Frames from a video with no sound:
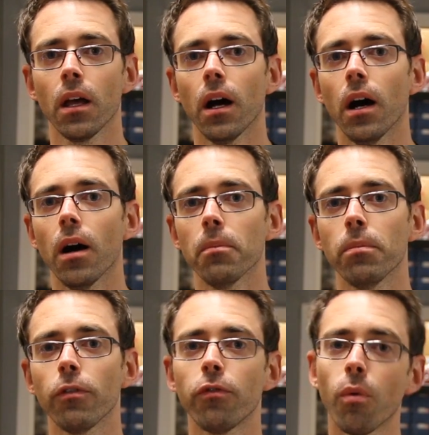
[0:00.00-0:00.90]

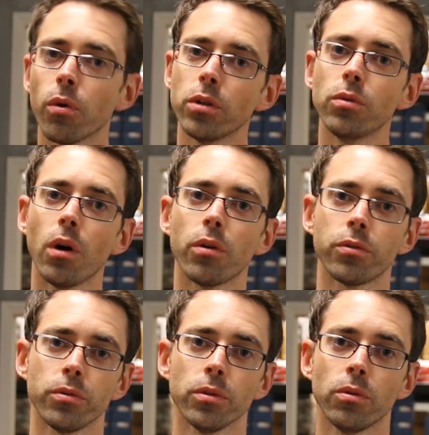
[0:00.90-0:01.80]
Before you go
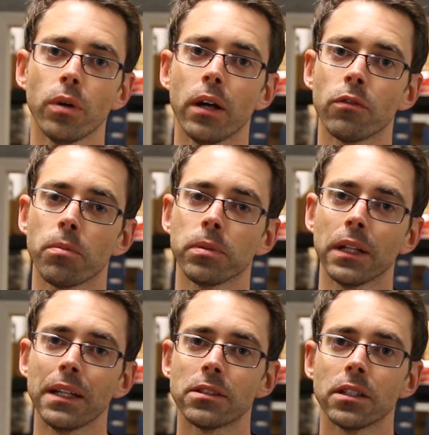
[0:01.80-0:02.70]
through and
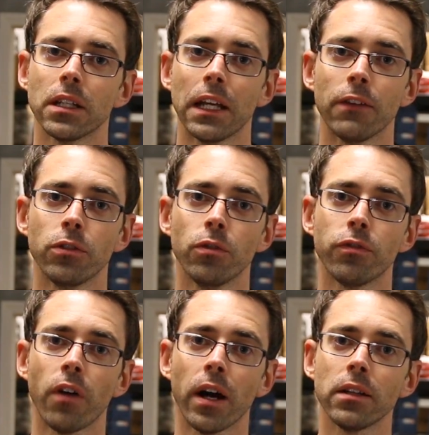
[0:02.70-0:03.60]
replace it, if you
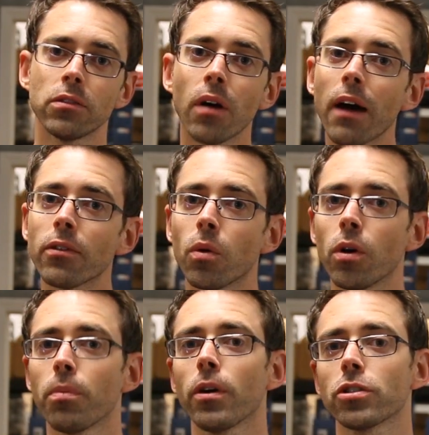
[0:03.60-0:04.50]
find to have an
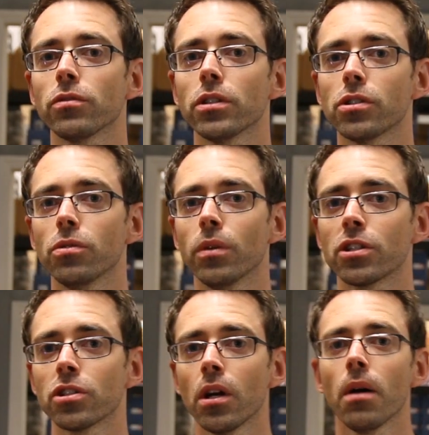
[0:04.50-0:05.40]
oil pressure issue,
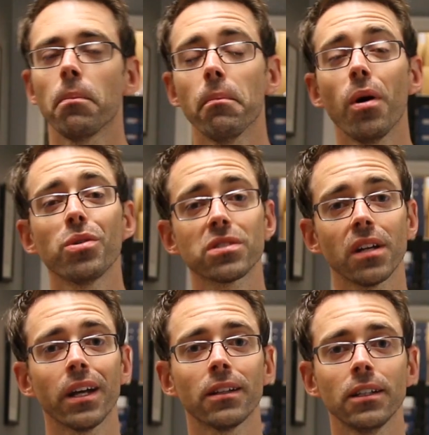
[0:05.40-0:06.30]
which most
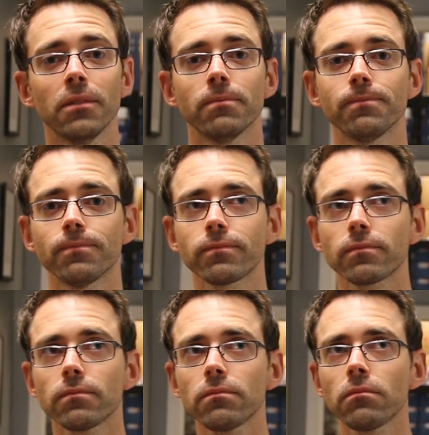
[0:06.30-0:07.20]
likely,
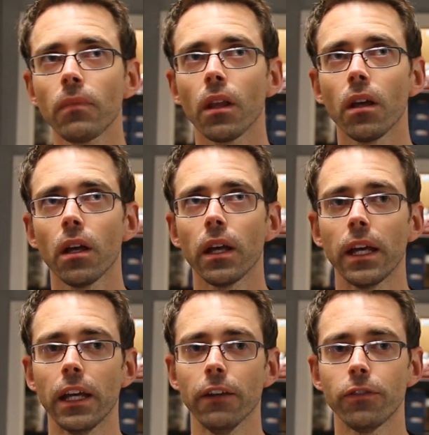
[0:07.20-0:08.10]

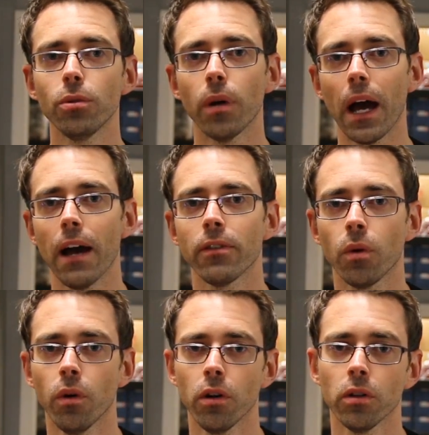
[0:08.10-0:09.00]
if you have an
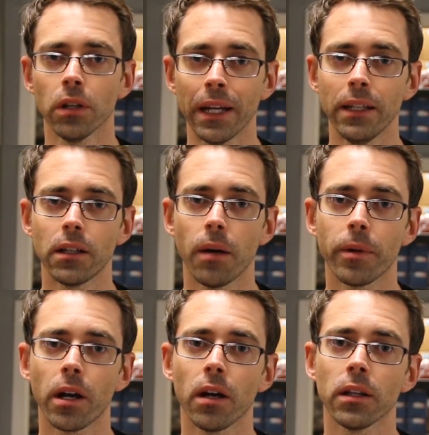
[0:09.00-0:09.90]
oil light
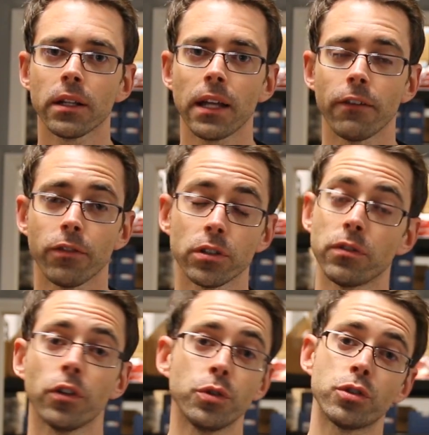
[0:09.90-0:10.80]
coming on like that, first of
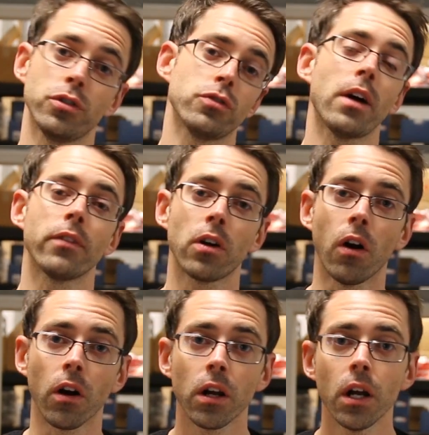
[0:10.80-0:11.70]
all, you shouldn't drive the
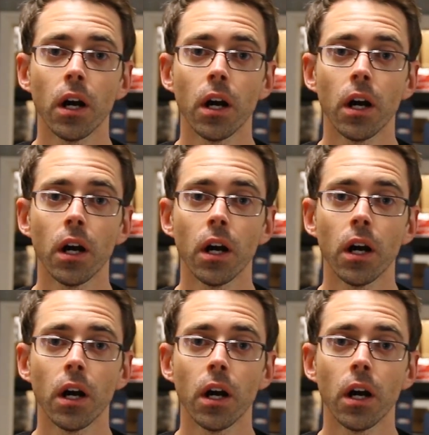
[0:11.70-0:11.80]
car.